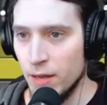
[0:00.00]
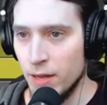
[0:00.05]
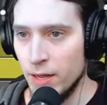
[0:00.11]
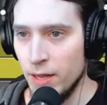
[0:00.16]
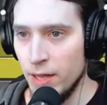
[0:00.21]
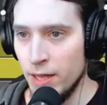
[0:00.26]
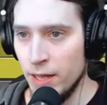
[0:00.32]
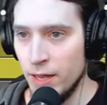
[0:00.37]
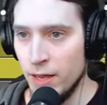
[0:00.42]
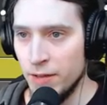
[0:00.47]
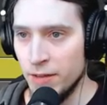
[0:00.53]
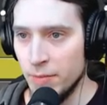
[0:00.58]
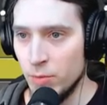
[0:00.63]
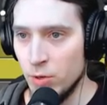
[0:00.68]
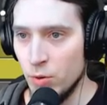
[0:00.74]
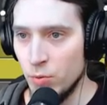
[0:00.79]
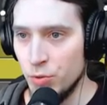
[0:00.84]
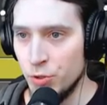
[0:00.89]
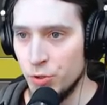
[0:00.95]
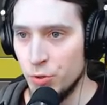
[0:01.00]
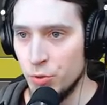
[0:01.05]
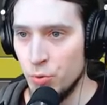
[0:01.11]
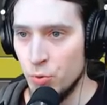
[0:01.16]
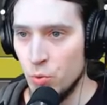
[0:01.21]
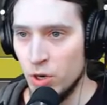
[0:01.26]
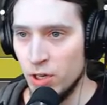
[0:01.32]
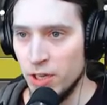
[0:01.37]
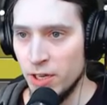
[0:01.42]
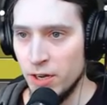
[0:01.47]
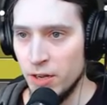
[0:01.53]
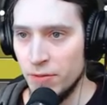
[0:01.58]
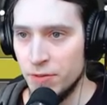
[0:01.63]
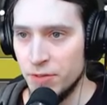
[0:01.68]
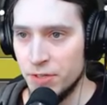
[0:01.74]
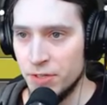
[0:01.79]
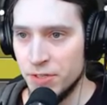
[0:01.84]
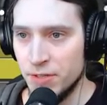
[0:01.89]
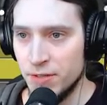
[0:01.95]
and I'm going to click on
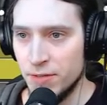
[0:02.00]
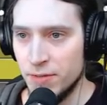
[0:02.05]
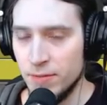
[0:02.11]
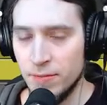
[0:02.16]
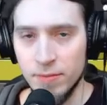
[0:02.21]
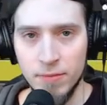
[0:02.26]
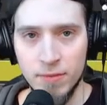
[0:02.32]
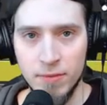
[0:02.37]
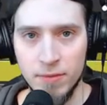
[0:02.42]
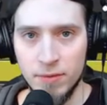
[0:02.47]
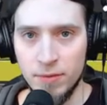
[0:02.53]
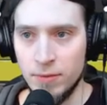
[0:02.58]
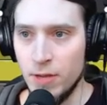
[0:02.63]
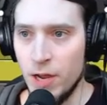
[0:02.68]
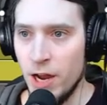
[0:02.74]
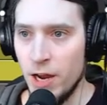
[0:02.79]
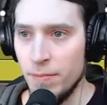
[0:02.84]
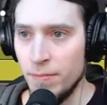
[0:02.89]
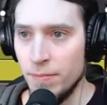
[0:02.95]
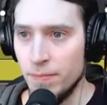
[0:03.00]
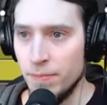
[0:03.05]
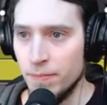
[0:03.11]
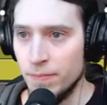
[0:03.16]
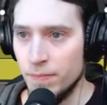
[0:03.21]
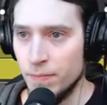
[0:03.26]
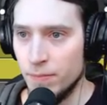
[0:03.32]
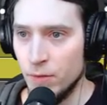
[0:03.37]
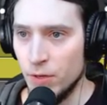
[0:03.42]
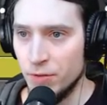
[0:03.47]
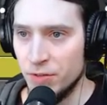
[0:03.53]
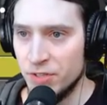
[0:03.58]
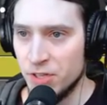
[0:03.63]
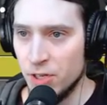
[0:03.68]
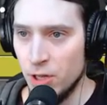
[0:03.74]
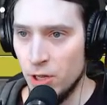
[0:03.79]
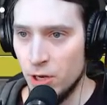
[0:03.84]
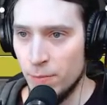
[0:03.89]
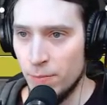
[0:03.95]
this time on this
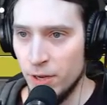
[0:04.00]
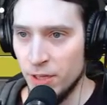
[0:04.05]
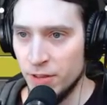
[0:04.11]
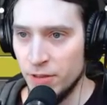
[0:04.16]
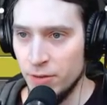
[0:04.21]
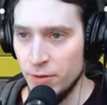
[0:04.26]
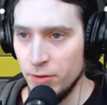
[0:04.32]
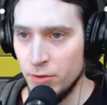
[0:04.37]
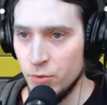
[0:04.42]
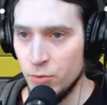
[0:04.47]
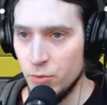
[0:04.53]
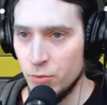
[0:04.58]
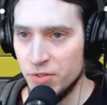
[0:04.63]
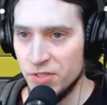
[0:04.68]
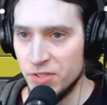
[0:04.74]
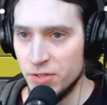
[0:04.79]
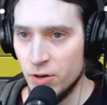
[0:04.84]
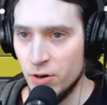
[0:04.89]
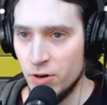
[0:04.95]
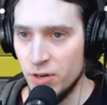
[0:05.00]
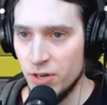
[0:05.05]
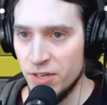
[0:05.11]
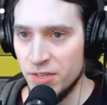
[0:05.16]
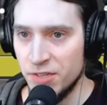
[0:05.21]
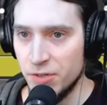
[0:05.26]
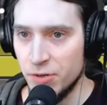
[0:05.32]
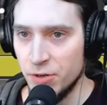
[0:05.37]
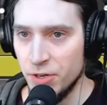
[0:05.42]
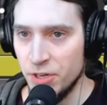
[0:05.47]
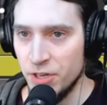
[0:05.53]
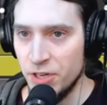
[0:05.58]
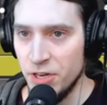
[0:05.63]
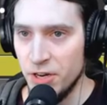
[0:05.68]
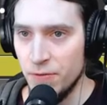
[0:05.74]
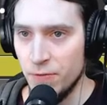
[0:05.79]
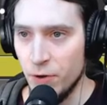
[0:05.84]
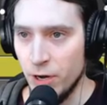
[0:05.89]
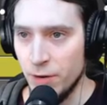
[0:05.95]
clock button to start inserting
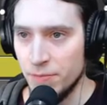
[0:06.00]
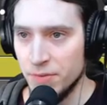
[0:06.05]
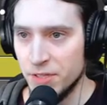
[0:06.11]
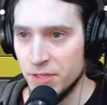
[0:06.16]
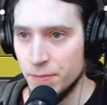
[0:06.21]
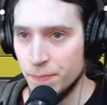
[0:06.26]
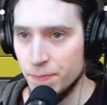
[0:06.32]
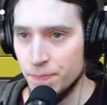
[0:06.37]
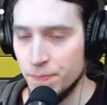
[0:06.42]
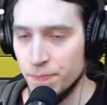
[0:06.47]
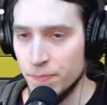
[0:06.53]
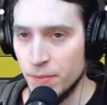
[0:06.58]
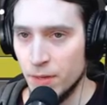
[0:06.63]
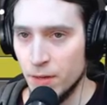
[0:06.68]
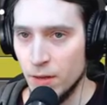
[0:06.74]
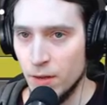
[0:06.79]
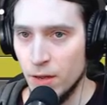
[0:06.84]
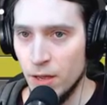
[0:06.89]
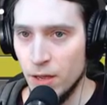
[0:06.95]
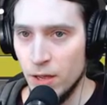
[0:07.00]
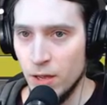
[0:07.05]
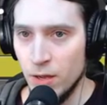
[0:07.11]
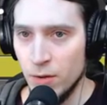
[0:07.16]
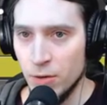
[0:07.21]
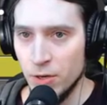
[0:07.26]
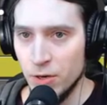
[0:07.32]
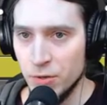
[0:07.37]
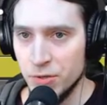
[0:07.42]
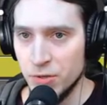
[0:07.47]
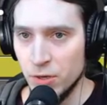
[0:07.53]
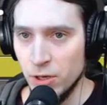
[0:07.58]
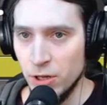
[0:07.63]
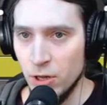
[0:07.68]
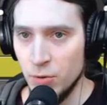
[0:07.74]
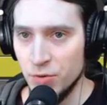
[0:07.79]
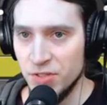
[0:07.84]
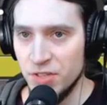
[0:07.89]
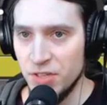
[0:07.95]
keyframes can also
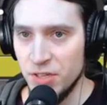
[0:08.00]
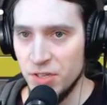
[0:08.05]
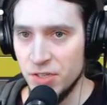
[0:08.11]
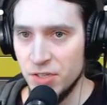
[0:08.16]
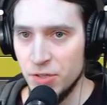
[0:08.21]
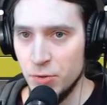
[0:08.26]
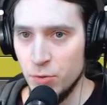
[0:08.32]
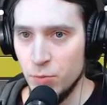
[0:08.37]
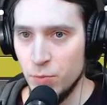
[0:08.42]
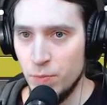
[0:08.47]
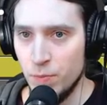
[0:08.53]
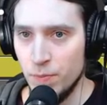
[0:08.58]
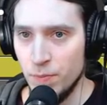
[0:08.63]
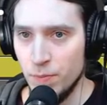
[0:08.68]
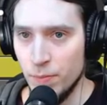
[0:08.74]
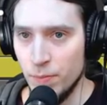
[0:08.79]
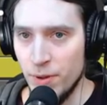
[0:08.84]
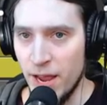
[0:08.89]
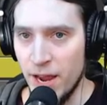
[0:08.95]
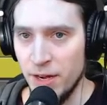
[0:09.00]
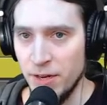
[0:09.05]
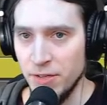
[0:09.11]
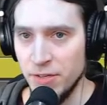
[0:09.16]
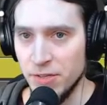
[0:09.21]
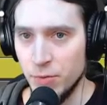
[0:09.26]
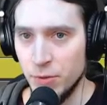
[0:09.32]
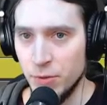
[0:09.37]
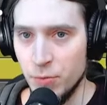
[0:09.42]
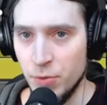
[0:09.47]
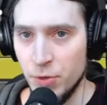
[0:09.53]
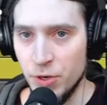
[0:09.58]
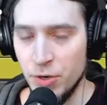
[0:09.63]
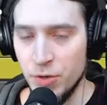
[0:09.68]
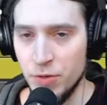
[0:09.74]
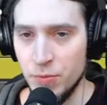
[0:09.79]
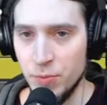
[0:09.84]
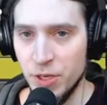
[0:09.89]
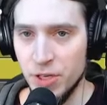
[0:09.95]
close these two panes we
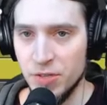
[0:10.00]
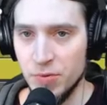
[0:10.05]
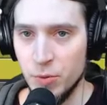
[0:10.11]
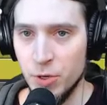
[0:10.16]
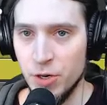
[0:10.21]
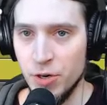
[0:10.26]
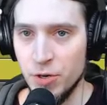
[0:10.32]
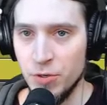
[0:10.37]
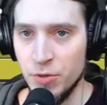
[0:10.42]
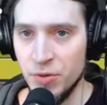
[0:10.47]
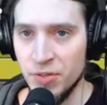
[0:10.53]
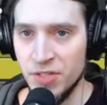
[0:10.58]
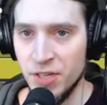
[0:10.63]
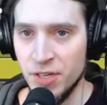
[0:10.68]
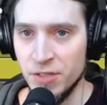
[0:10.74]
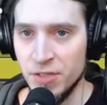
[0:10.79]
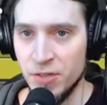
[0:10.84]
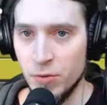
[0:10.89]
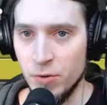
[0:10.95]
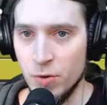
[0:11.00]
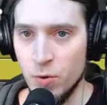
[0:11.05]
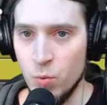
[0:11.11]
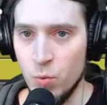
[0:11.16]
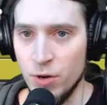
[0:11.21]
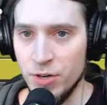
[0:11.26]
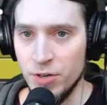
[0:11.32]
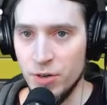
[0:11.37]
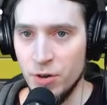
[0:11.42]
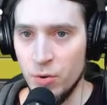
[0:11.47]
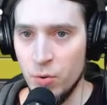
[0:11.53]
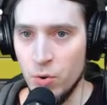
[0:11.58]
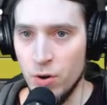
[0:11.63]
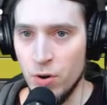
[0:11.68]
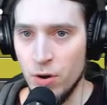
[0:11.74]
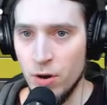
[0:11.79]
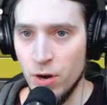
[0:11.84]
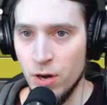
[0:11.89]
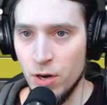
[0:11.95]
need, because we're not using it. So go window,
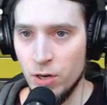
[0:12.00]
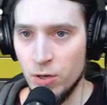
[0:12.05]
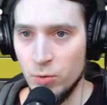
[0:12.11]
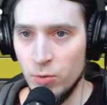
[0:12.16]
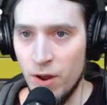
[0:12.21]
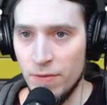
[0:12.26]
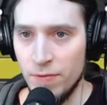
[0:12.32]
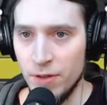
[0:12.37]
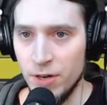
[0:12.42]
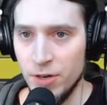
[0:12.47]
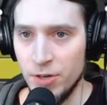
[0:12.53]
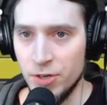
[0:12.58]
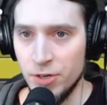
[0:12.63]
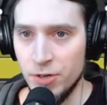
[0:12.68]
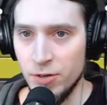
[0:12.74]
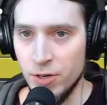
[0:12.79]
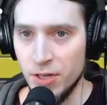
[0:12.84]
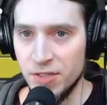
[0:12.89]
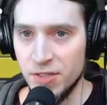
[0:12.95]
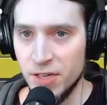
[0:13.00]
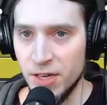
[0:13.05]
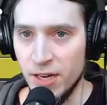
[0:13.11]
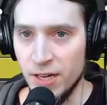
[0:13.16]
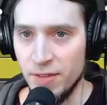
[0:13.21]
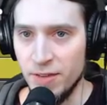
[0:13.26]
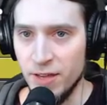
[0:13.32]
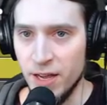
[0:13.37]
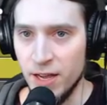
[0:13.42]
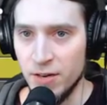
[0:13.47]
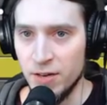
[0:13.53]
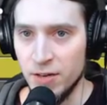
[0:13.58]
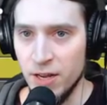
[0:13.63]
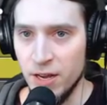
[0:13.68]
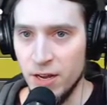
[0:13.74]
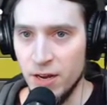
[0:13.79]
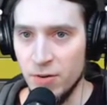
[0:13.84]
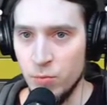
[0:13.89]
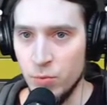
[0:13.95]
graph editor, let's hide that,
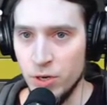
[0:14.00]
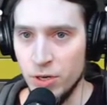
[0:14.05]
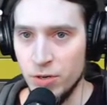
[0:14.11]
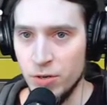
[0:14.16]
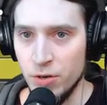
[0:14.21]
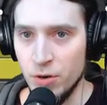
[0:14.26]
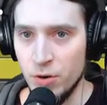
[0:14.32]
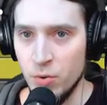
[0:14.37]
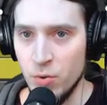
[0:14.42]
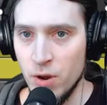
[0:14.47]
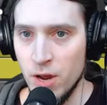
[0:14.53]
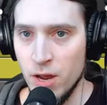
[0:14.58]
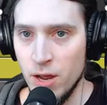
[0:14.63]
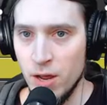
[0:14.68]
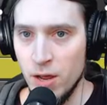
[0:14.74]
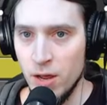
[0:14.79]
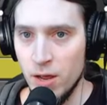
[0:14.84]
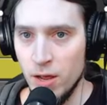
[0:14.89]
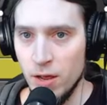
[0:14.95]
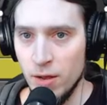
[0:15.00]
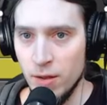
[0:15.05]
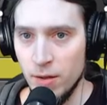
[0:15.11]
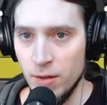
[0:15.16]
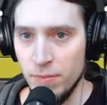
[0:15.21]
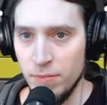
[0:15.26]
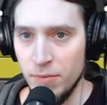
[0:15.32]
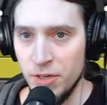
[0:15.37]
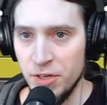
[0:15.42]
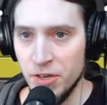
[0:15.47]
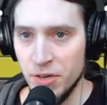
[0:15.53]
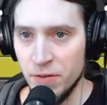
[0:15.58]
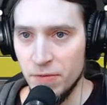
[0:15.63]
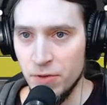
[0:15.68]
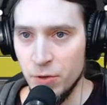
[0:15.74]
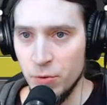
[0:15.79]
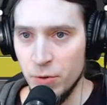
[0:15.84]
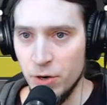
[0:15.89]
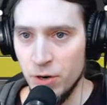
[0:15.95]
and window, media
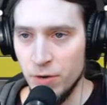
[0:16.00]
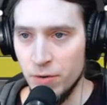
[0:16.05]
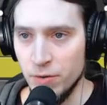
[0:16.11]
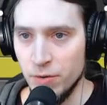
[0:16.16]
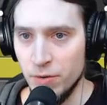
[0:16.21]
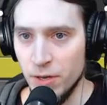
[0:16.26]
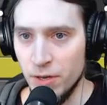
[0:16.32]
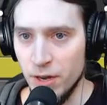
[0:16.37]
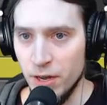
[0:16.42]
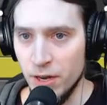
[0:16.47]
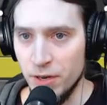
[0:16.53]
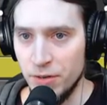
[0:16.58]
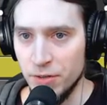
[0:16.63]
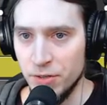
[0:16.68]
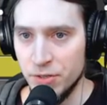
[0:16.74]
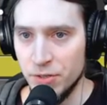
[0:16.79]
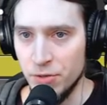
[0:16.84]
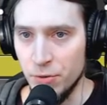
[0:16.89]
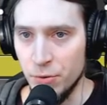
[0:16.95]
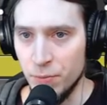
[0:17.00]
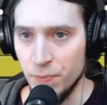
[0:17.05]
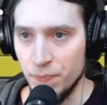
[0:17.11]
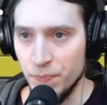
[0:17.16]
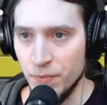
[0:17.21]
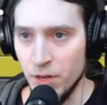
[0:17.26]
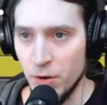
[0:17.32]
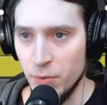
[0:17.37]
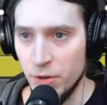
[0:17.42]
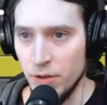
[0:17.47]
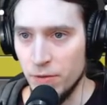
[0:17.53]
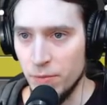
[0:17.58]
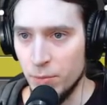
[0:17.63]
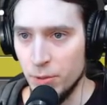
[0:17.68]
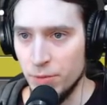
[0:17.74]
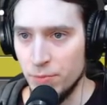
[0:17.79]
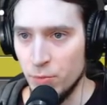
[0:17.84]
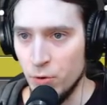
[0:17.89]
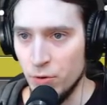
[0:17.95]
viewer, and hide this too. Now we have a
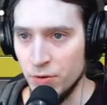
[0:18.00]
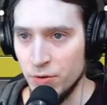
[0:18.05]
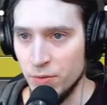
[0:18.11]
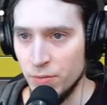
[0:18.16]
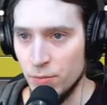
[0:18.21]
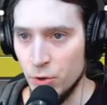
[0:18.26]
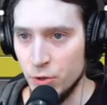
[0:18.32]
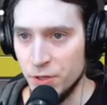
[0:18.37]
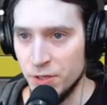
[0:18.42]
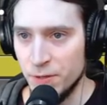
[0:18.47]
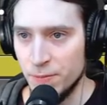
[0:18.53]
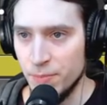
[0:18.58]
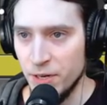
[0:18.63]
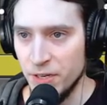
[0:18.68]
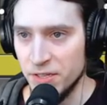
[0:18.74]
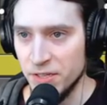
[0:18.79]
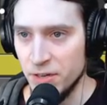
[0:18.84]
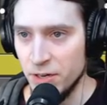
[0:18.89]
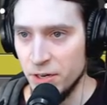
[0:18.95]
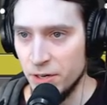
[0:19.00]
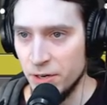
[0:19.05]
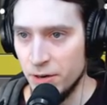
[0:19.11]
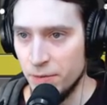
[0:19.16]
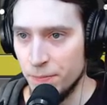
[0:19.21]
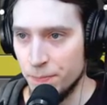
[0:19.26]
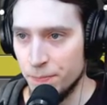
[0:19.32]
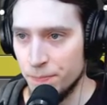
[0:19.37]
bit more, more space in here.